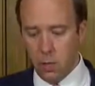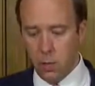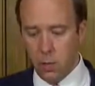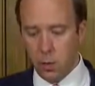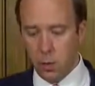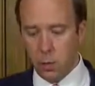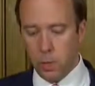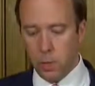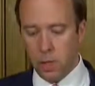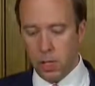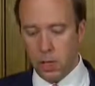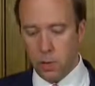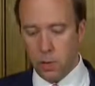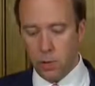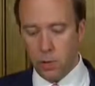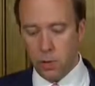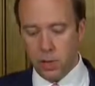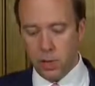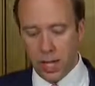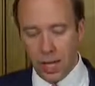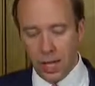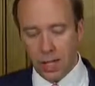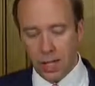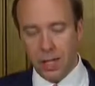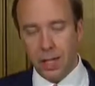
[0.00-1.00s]
which means
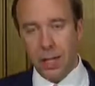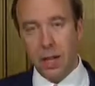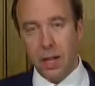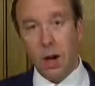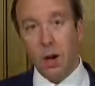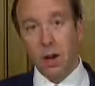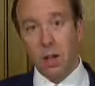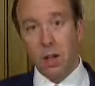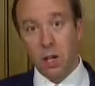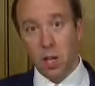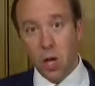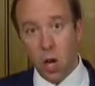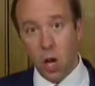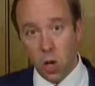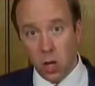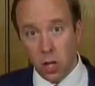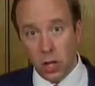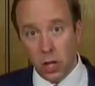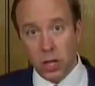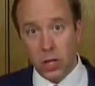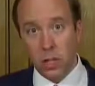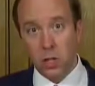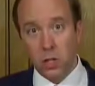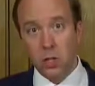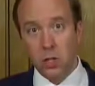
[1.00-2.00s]
protecting our
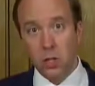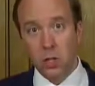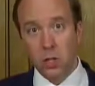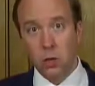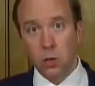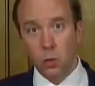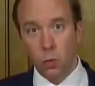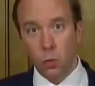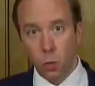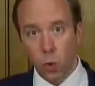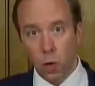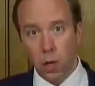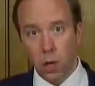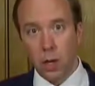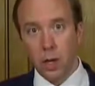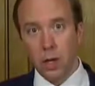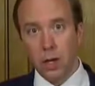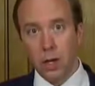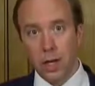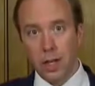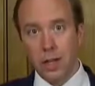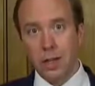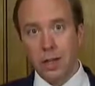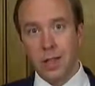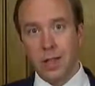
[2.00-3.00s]
colleagues who work
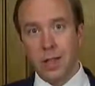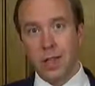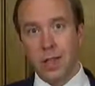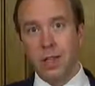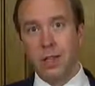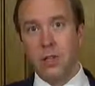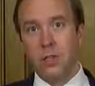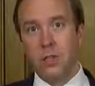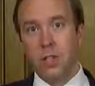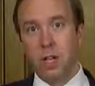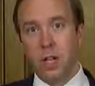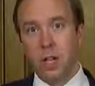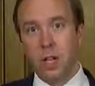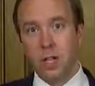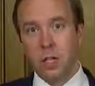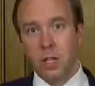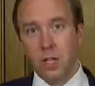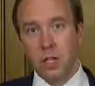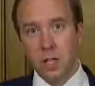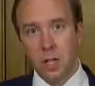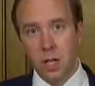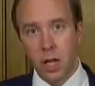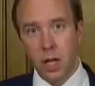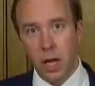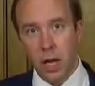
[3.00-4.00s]
in the
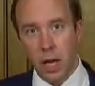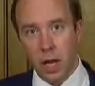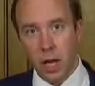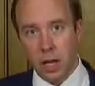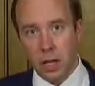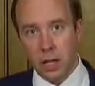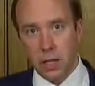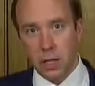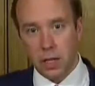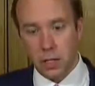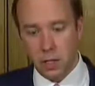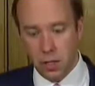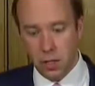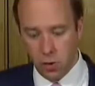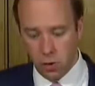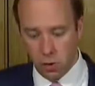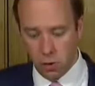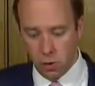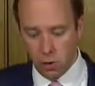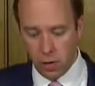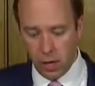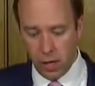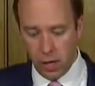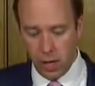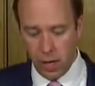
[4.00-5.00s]
NHS and in
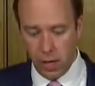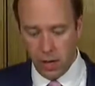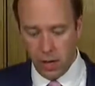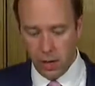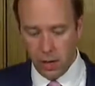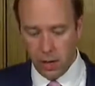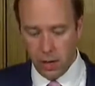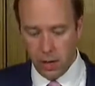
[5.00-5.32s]
social care.